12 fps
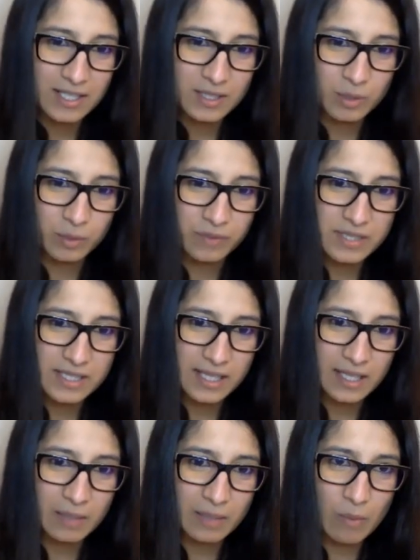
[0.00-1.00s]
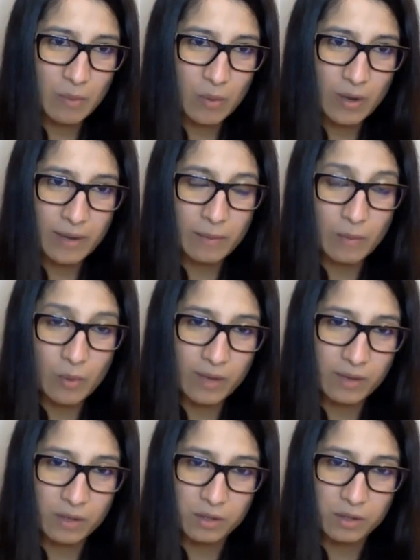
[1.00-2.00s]
So we've seen more and more
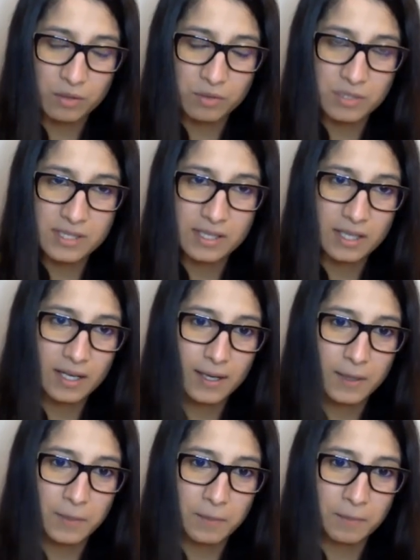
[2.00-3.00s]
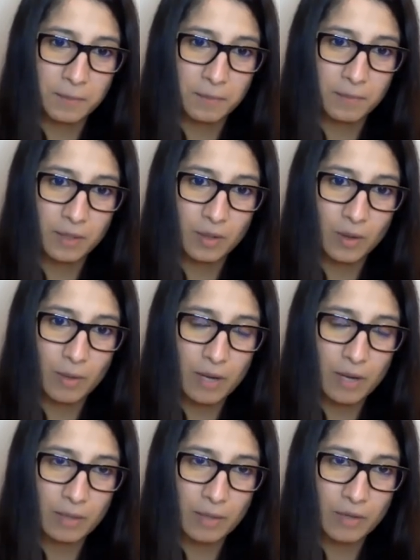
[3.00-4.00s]
in the news, you know,
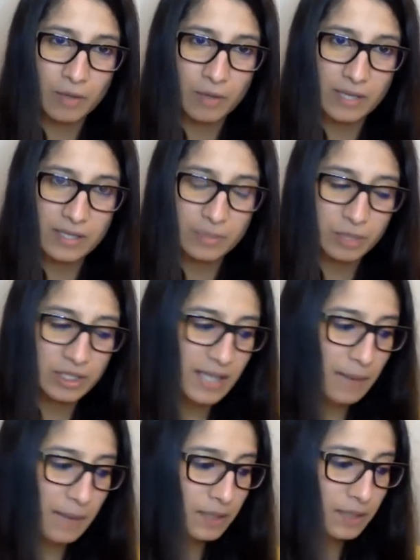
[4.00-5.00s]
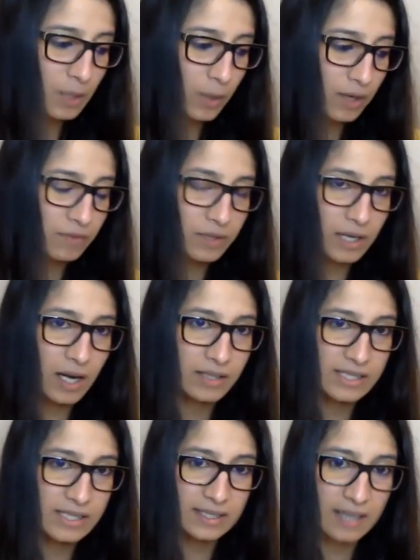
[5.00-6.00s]
about data breaches happening. One of the
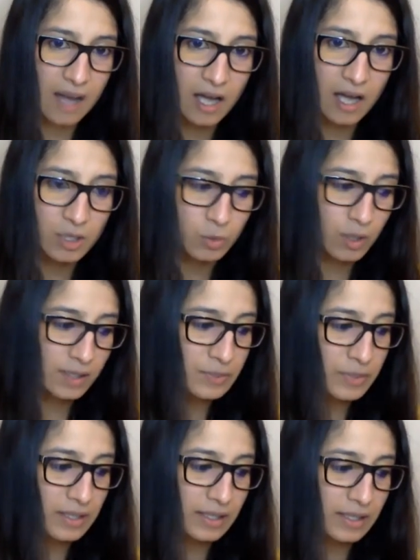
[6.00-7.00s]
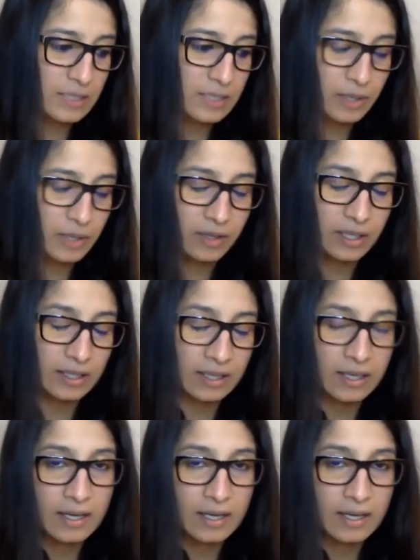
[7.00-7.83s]
recent large ones being Experian.